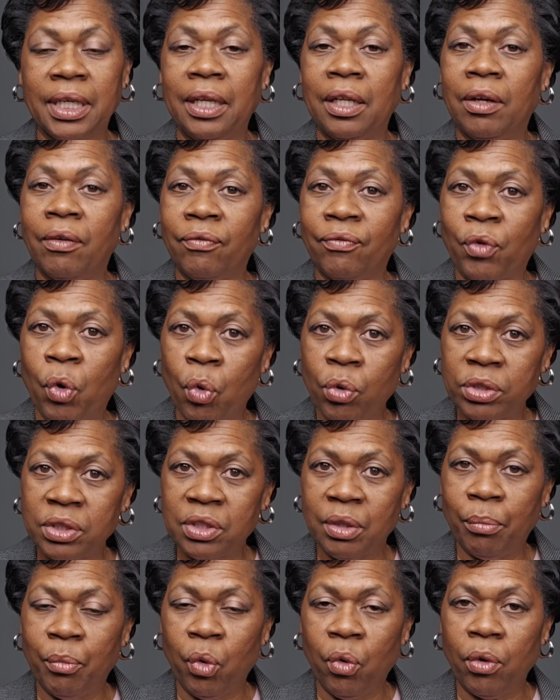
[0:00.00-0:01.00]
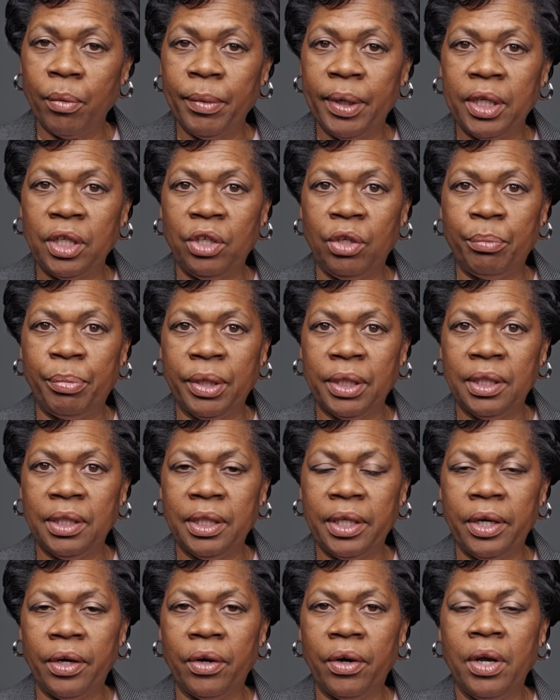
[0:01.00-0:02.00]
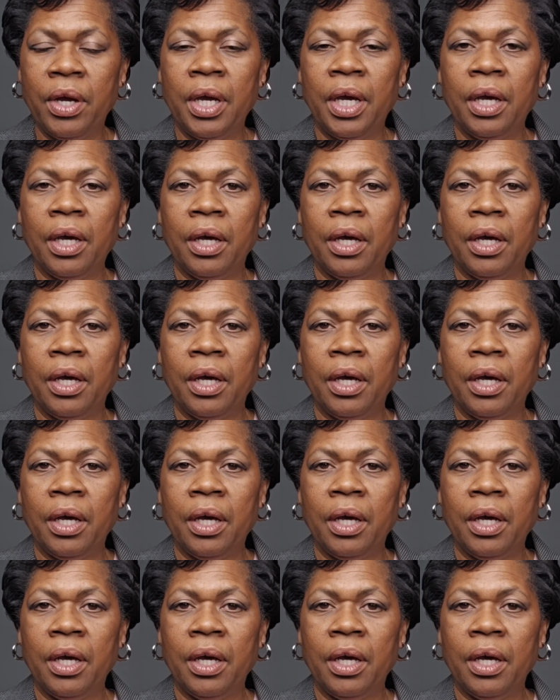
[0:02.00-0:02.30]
And of course, the more money you put in there,